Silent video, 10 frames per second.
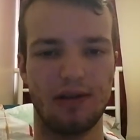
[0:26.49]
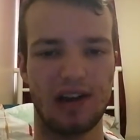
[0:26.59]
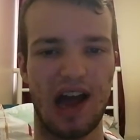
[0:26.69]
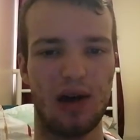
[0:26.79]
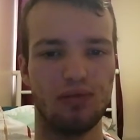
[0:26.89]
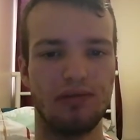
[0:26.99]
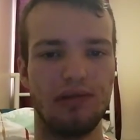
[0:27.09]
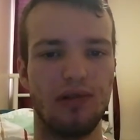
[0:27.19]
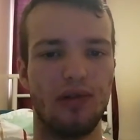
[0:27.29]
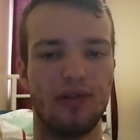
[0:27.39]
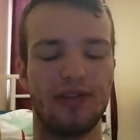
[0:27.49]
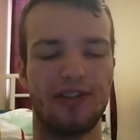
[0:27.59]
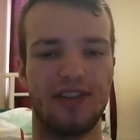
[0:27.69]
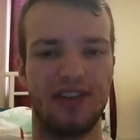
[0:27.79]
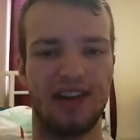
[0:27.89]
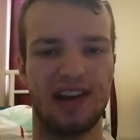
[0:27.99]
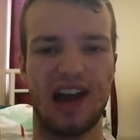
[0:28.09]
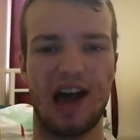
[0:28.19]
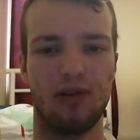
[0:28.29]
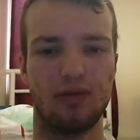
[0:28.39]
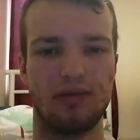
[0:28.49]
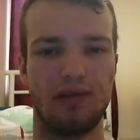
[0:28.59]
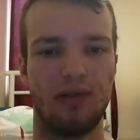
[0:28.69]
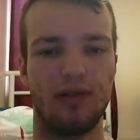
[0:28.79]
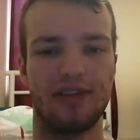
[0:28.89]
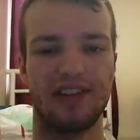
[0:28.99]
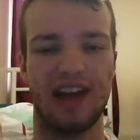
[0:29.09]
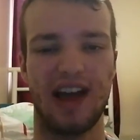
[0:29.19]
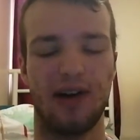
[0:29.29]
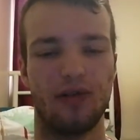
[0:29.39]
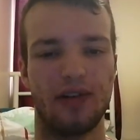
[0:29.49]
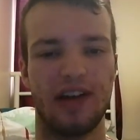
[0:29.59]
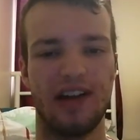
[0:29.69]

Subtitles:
How rules now.